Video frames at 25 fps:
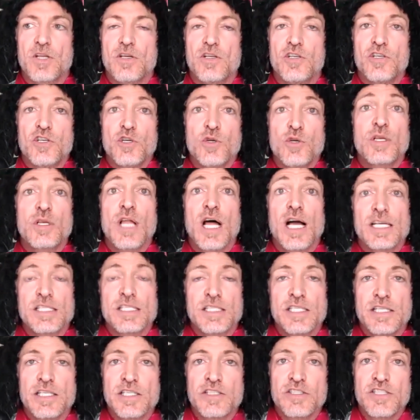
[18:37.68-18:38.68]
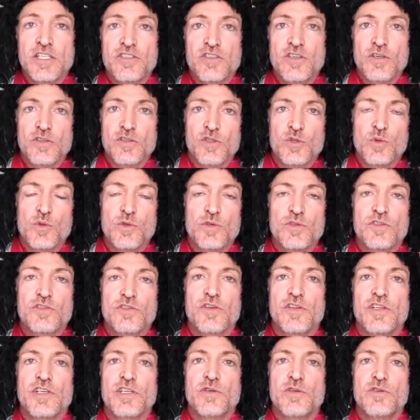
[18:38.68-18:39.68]
utilizing these digital tools
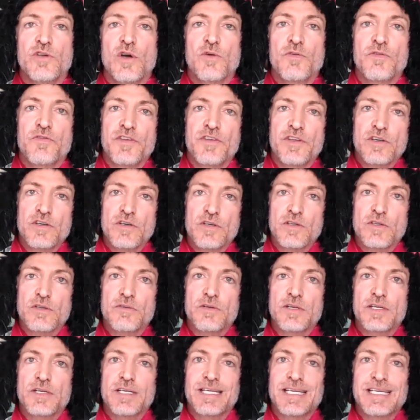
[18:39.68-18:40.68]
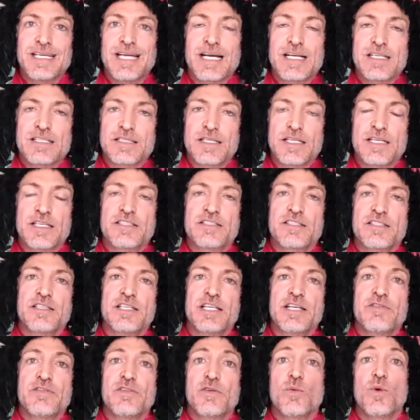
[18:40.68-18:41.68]
so that you don't feel in isolation
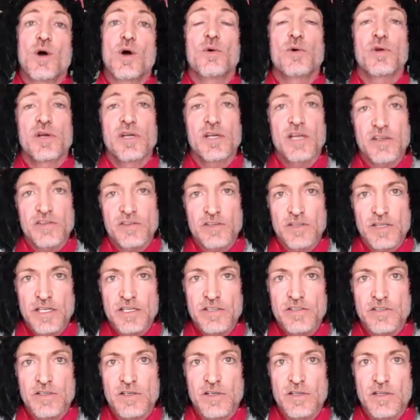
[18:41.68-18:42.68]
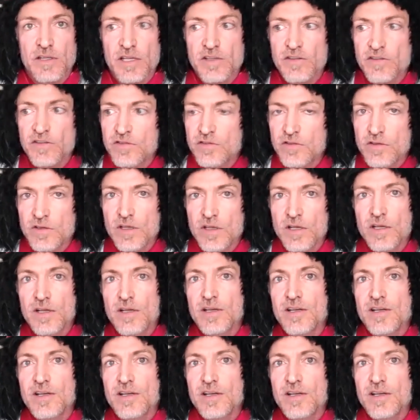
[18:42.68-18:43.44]
even while we're in isolation let's